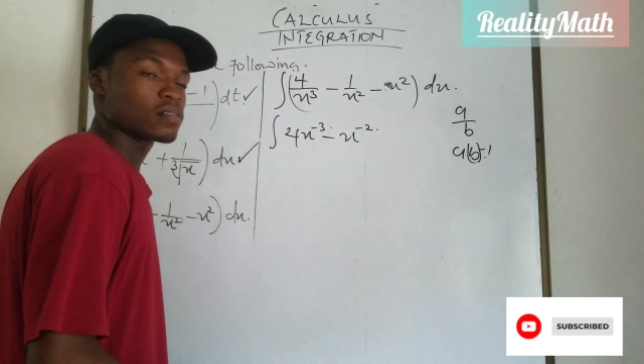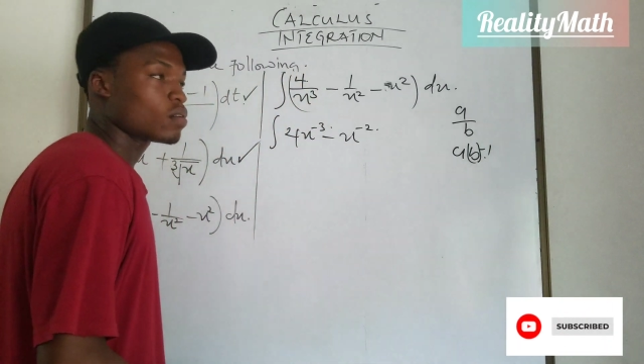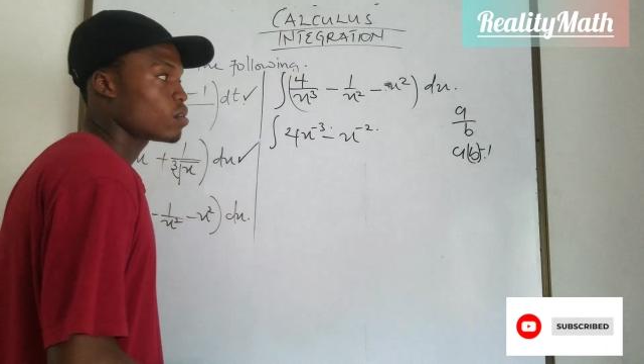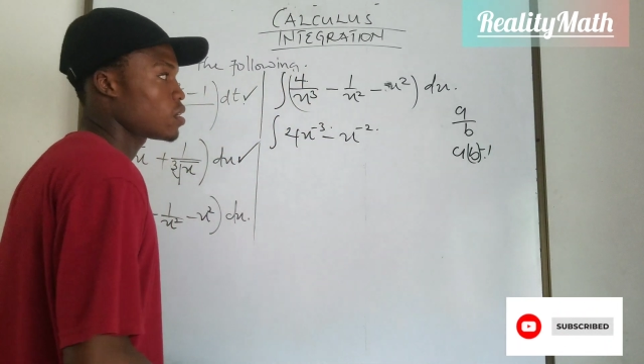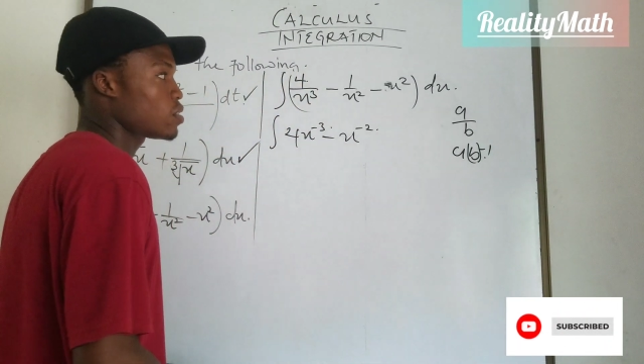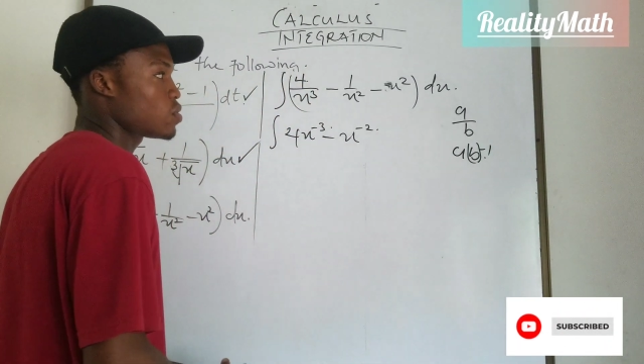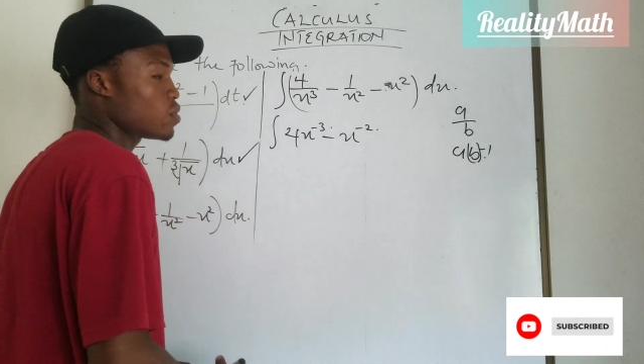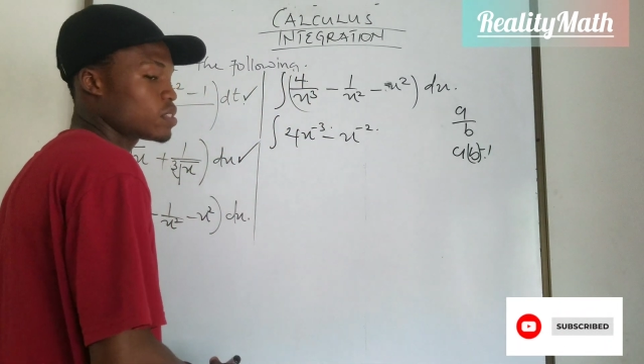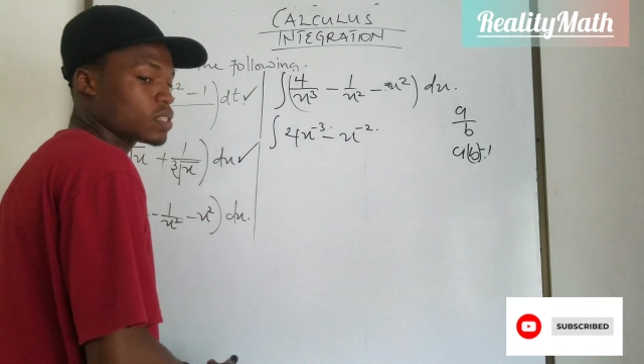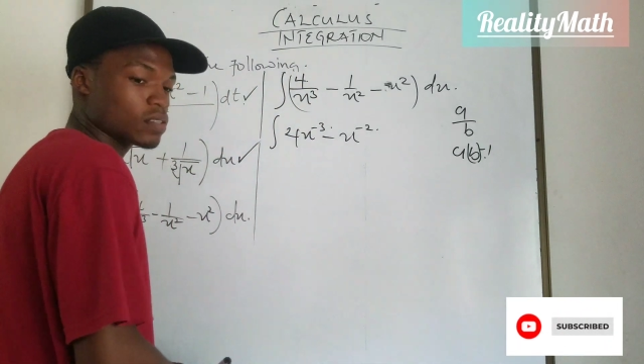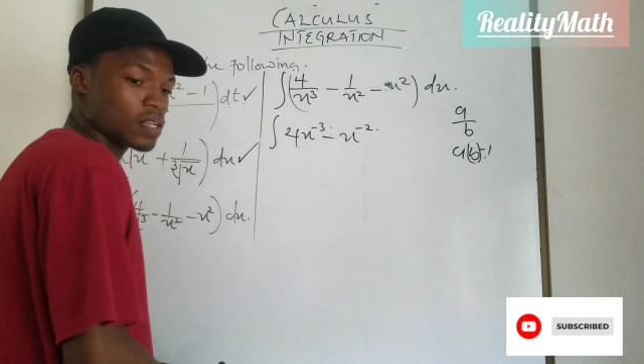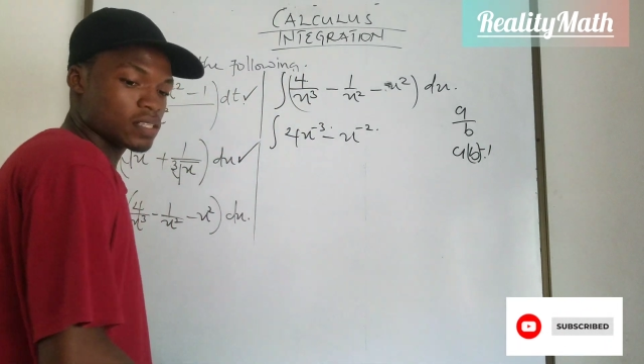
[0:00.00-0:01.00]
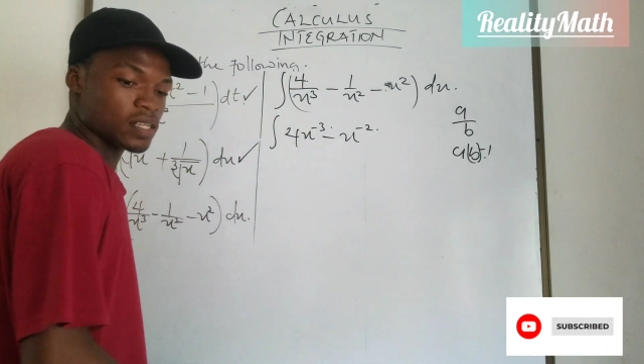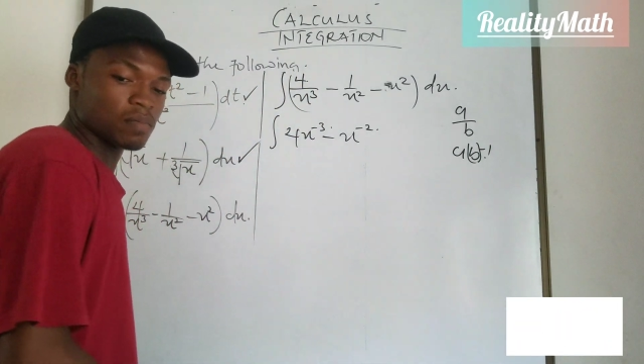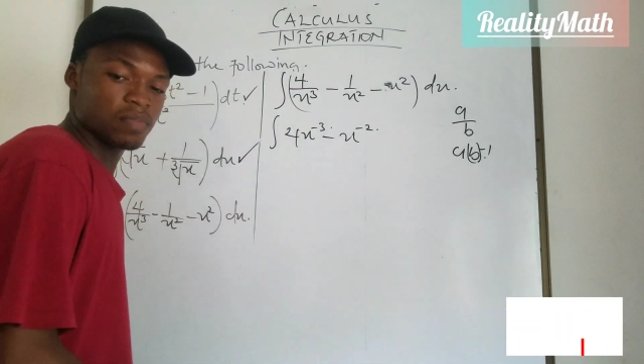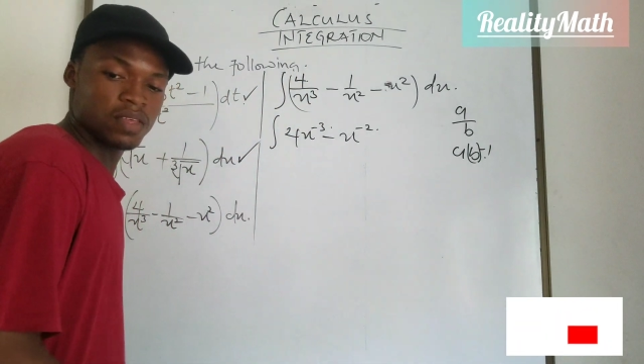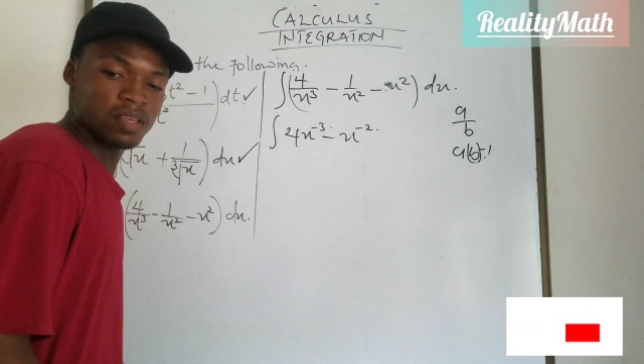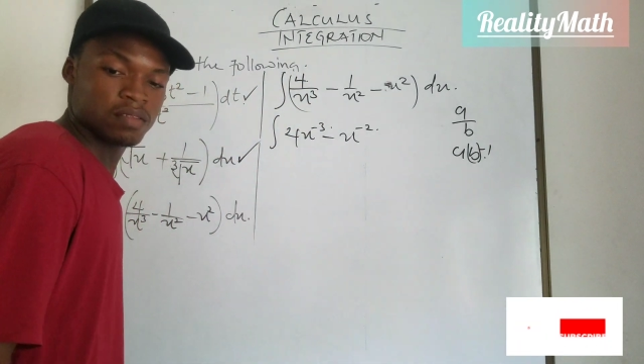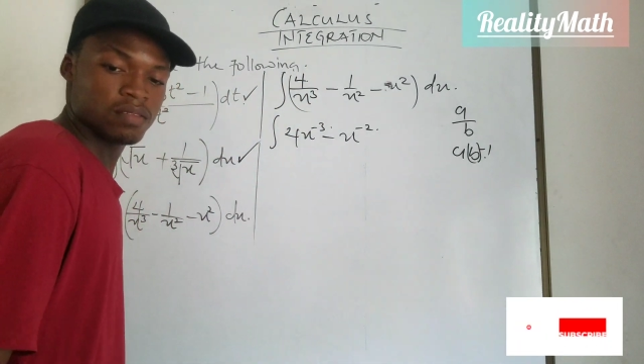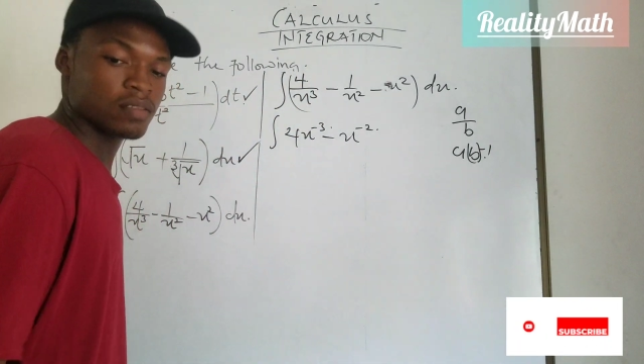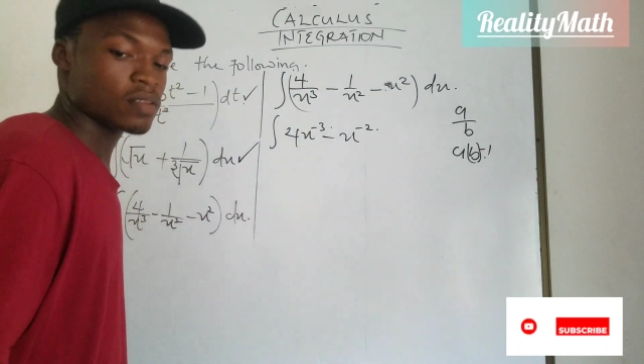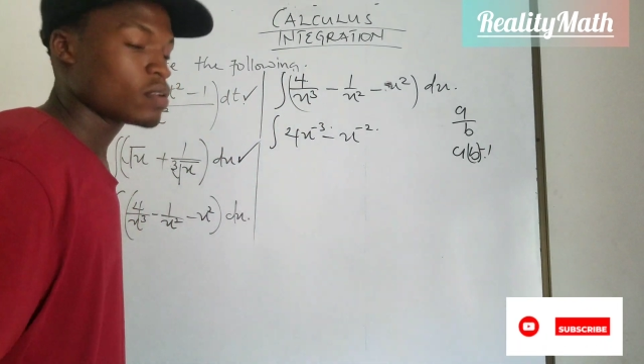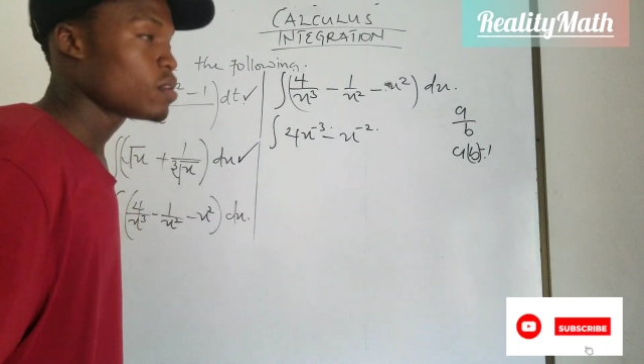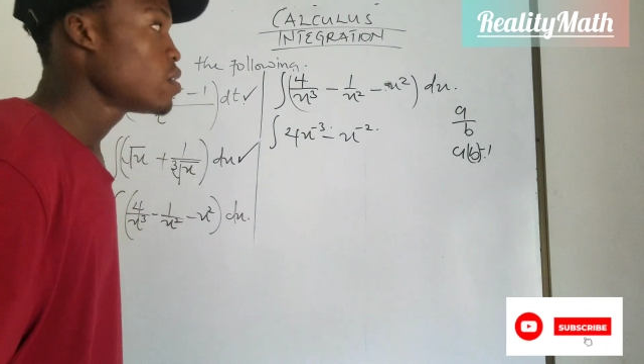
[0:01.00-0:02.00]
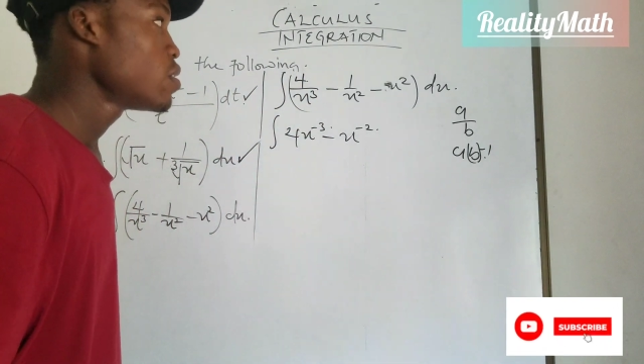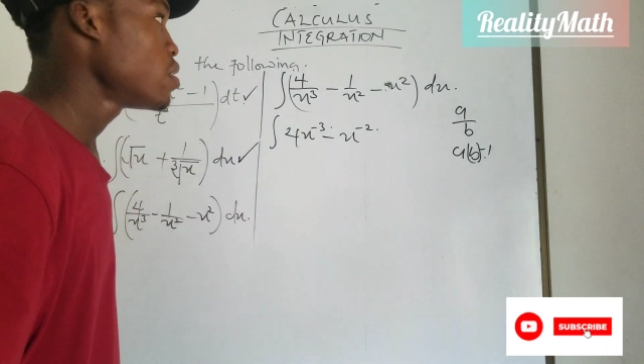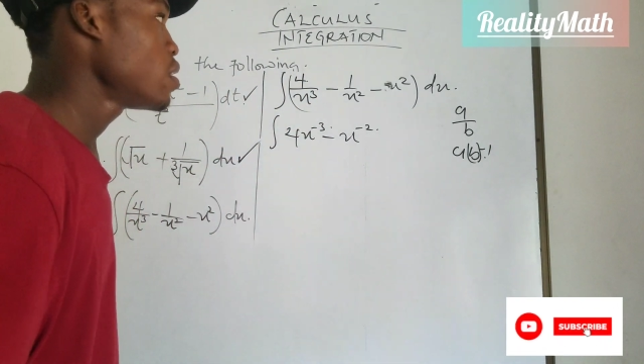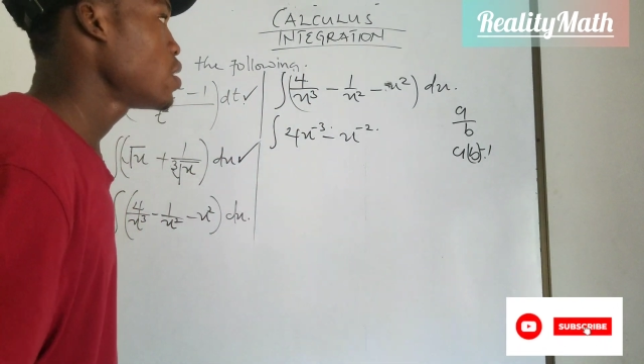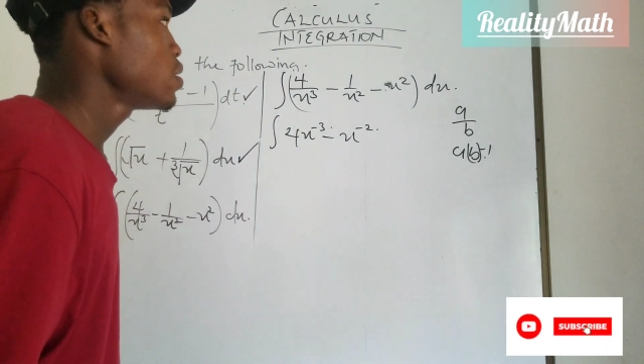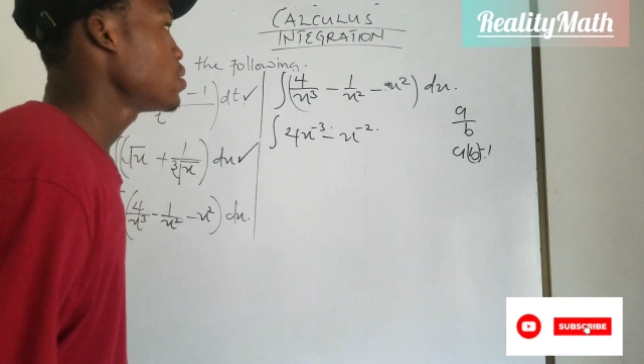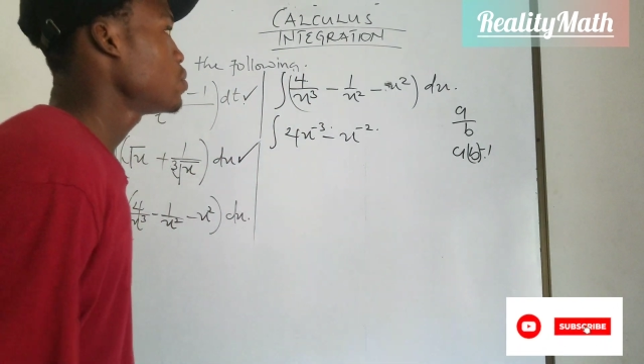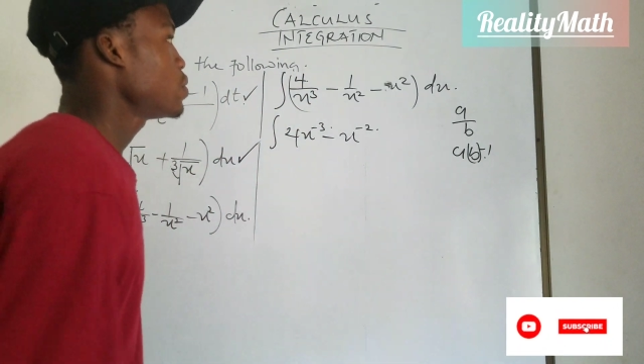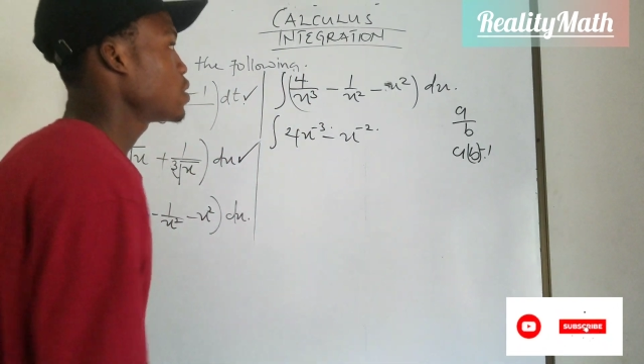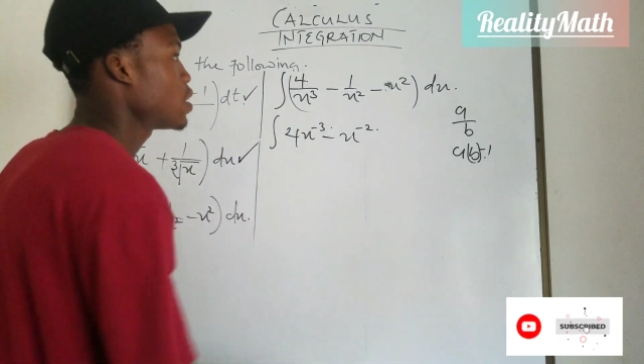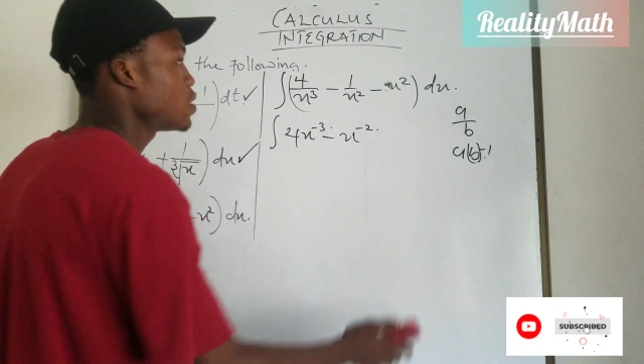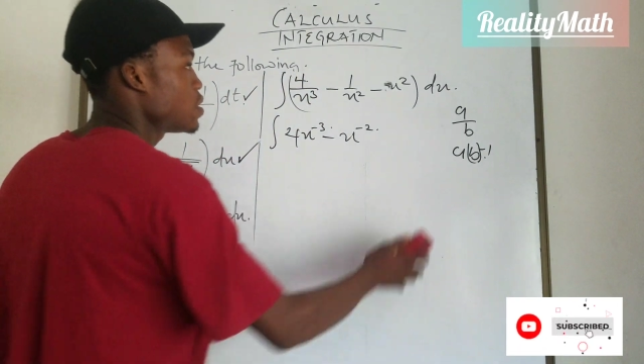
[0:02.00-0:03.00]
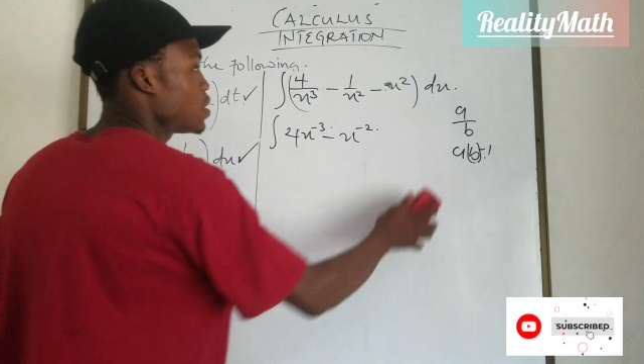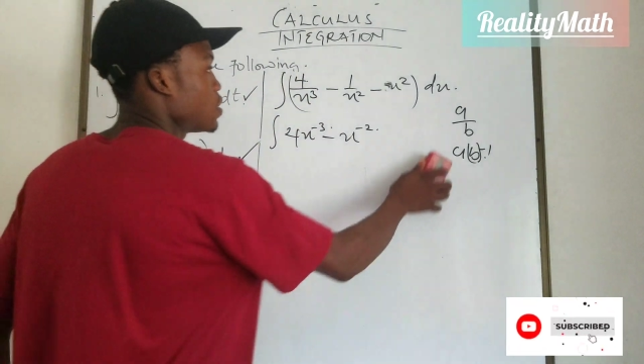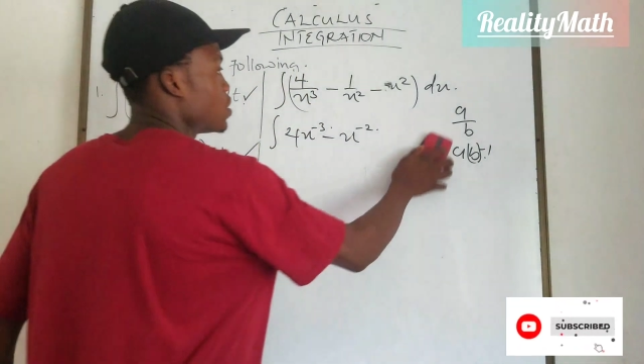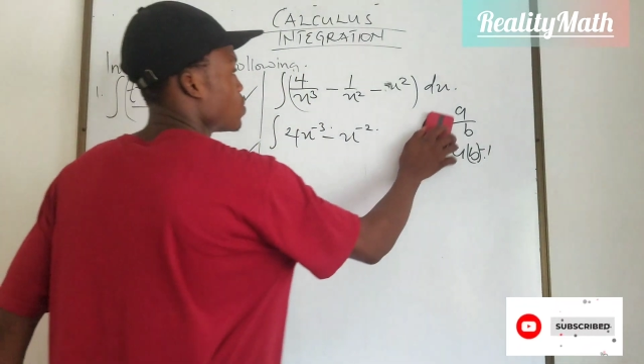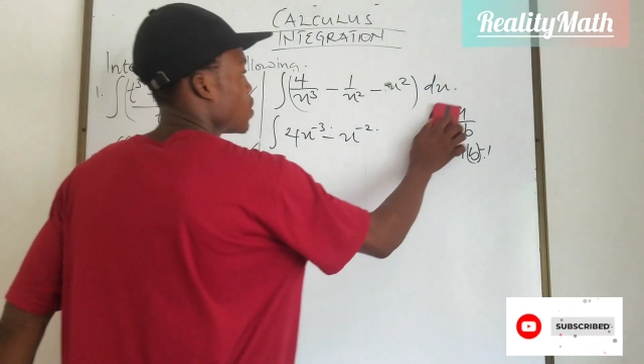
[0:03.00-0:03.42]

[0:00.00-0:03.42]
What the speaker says: Okay, so it's still the same thing, and you can take this one